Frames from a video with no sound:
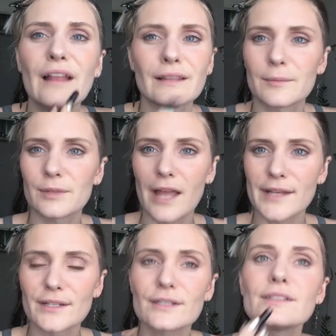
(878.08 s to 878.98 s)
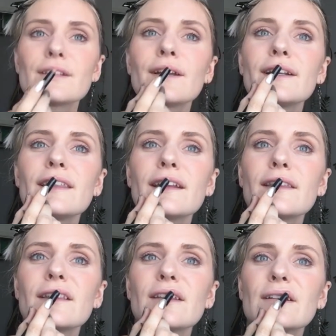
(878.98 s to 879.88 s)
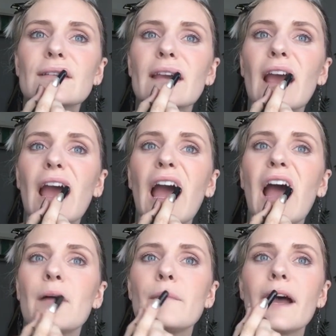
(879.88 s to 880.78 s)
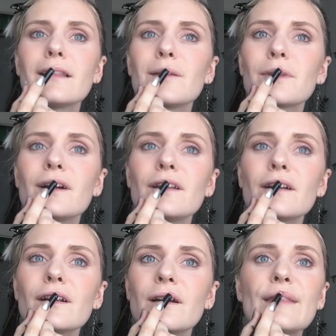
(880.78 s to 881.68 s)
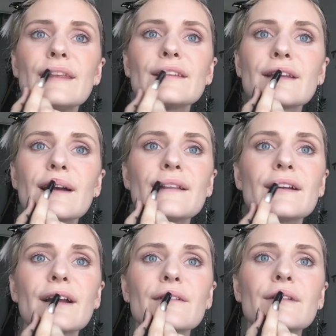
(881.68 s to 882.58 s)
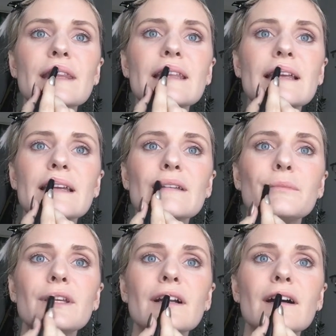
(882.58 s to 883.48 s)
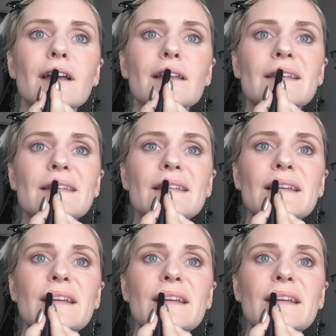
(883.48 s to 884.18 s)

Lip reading: lip liners or anything. I think they're just like a matte lip color. This color I really like because